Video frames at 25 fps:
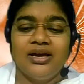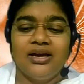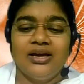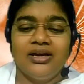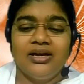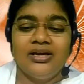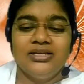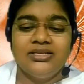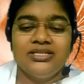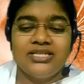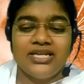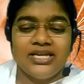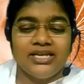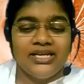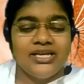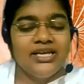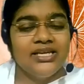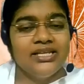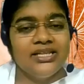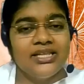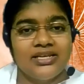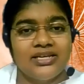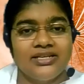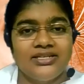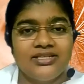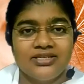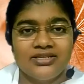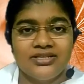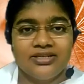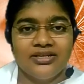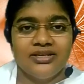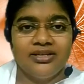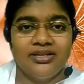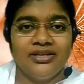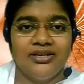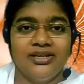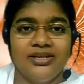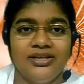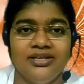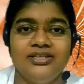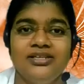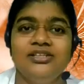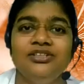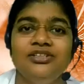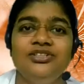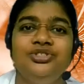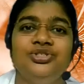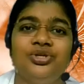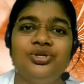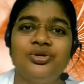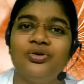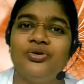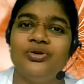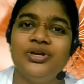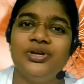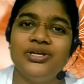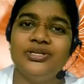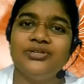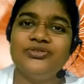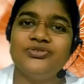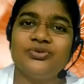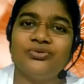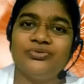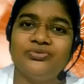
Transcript: Taking that little joys of